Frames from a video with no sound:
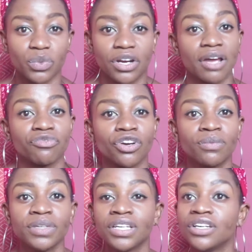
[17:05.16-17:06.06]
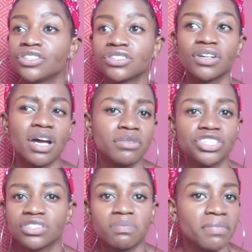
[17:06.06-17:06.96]
as where I'm from. So they'll come
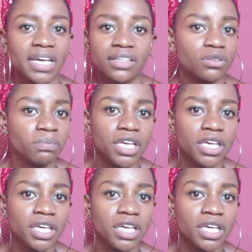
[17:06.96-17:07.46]
and just make a little